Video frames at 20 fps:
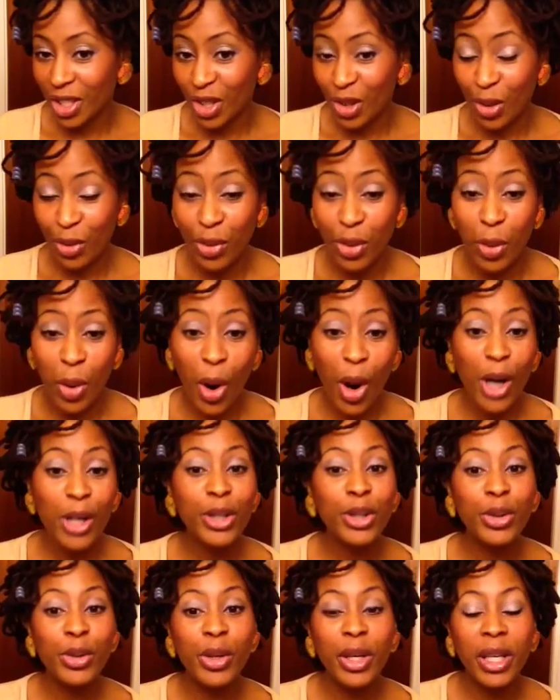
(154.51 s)
So if you are
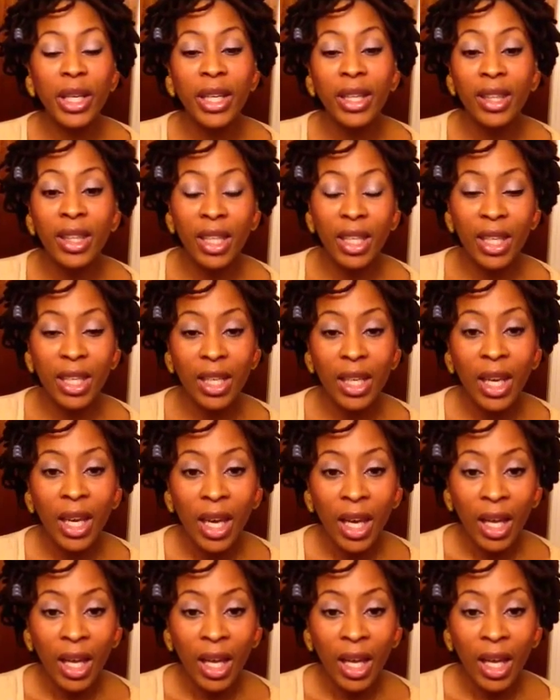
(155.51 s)
doing the